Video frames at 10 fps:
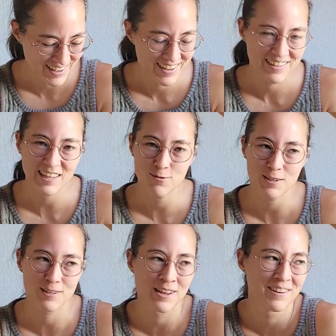That
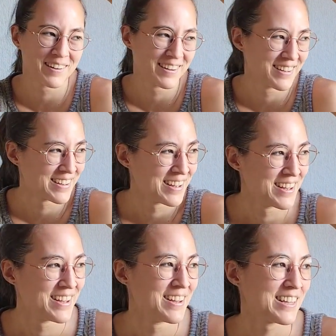was
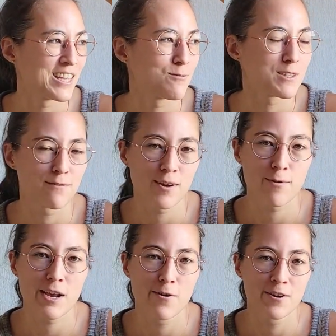a
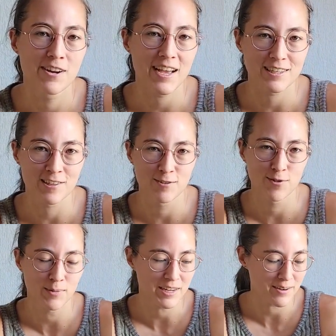very local accent
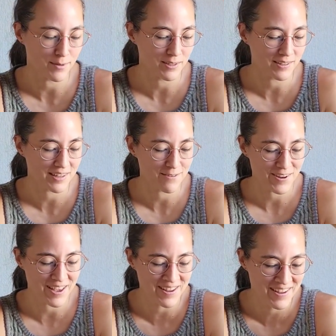from here, but
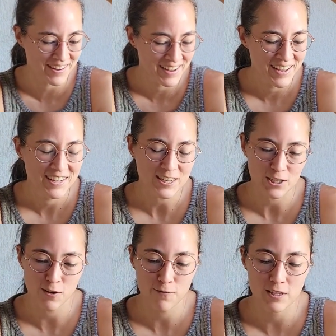anyway.
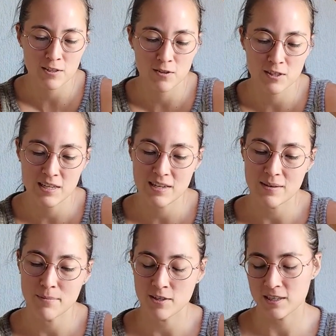Jean Fils Dirty
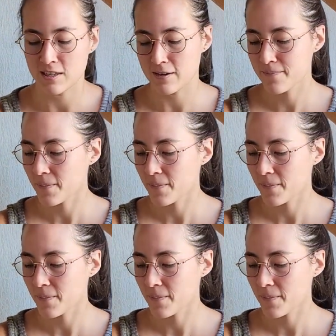Martini.